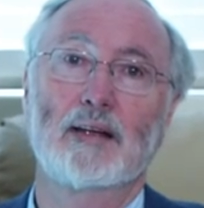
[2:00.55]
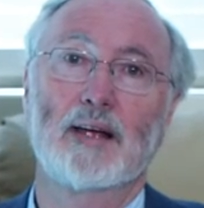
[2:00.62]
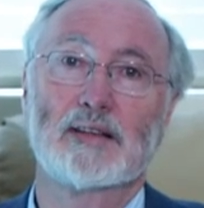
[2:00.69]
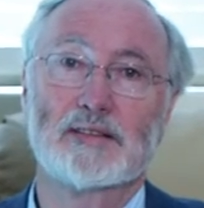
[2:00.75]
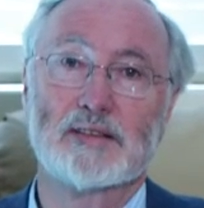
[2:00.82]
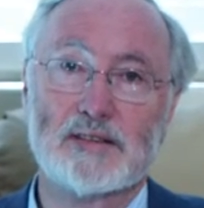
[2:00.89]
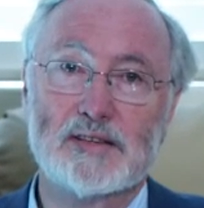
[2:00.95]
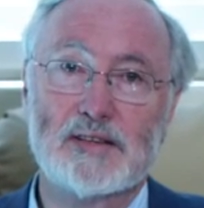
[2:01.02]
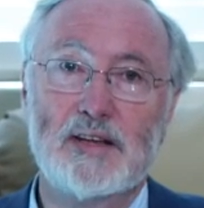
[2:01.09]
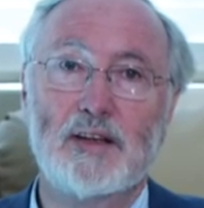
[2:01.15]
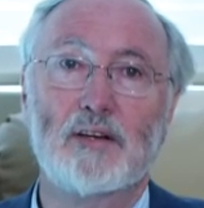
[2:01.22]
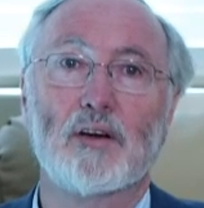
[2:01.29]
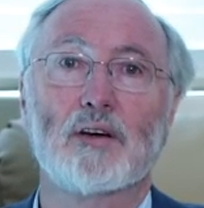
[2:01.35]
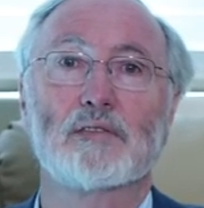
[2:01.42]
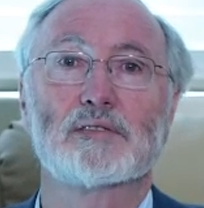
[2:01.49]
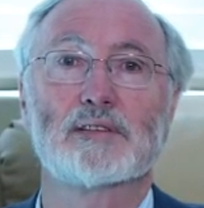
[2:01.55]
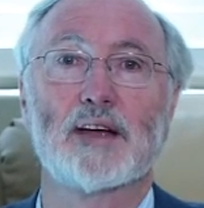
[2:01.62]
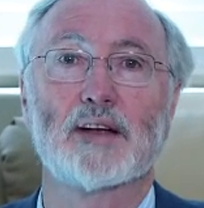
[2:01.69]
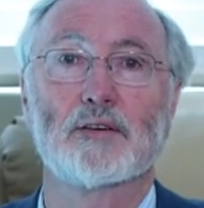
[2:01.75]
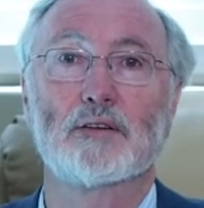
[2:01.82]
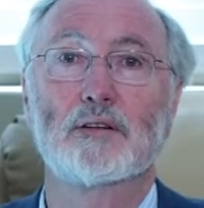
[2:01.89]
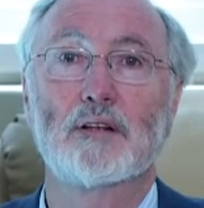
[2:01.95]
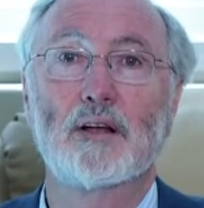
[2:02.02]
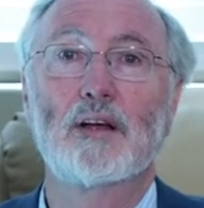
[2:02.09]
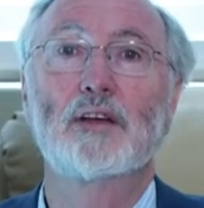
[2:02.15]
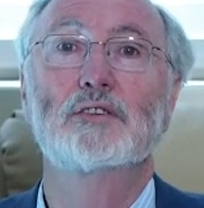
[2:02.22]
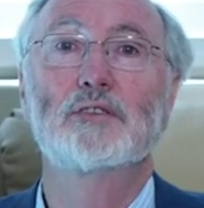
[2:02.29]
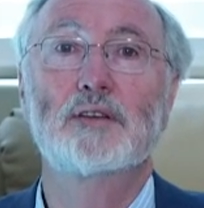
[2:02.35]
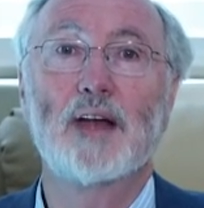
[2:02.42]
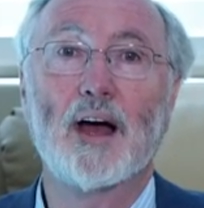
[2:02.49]
as the CEO of SANRAL,
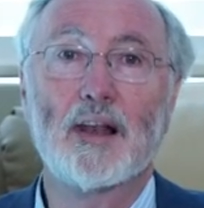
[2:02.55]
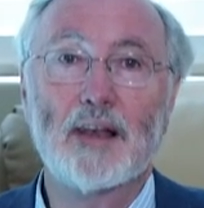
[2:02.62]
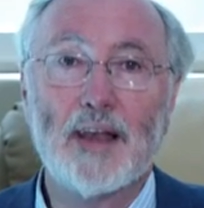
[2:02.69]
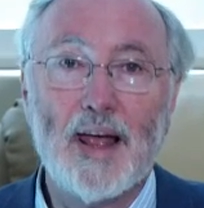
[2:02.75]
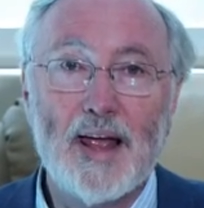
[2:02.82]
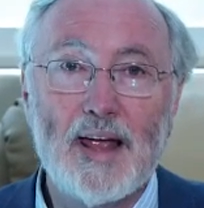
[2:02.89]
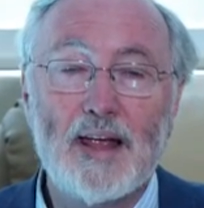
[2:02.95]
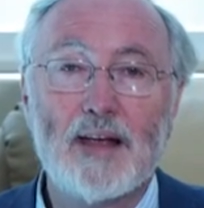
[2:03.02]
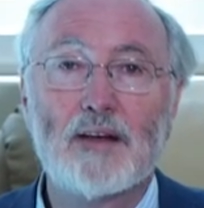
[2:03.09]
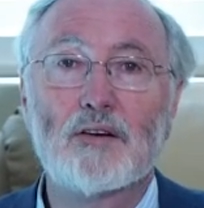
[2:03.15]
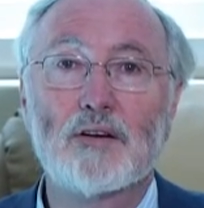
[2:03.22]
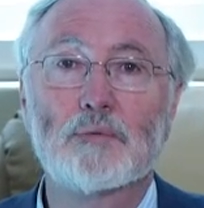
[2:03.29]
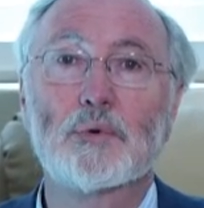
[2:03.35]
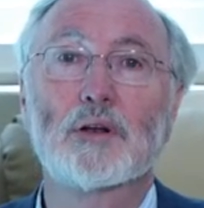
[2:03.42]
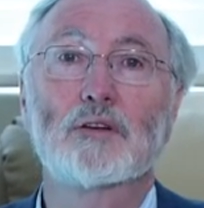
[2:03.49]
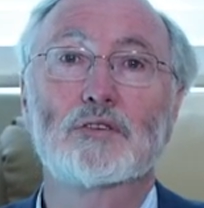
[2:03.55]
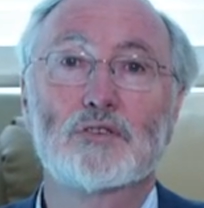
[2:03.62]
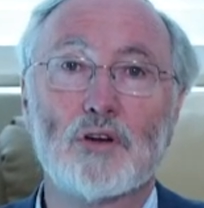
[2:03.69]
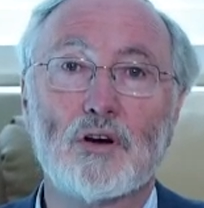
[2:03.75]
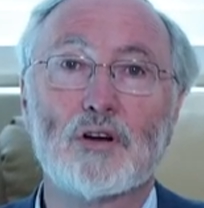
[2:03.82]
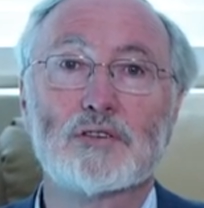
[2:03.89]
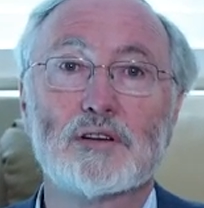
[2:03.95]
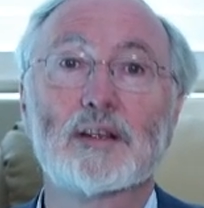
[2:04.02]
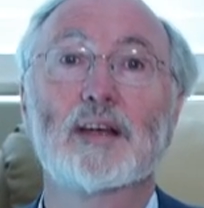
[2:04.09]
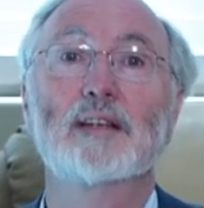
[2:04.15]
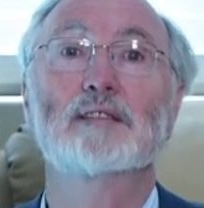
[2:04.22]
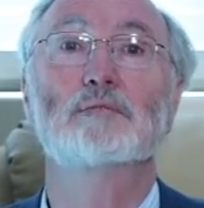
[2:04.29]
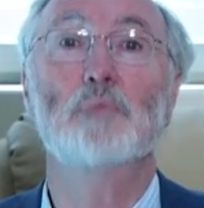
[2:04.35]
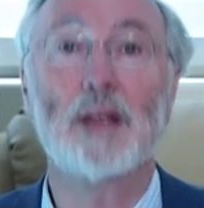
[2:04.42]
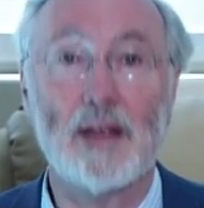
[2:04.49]
to now lay a criminal charge
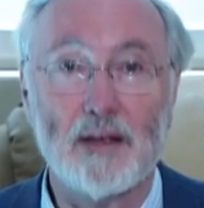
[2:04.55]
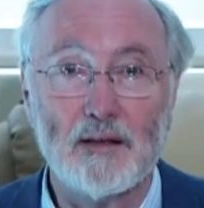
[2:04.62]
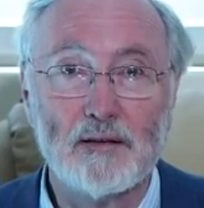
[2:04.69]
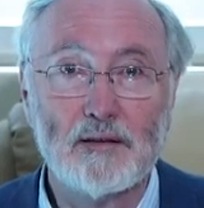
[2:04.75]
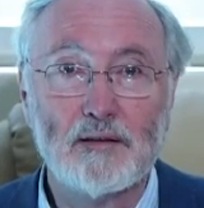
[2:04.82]
against me